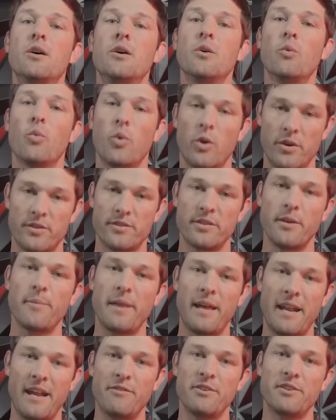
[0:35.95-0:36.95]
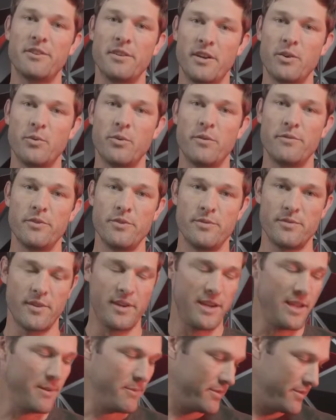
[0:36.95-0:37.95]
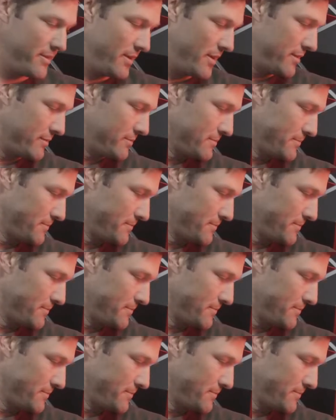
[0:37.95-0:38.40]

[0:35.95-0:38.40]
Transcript: what are some that have a ton of reviews on Amazon?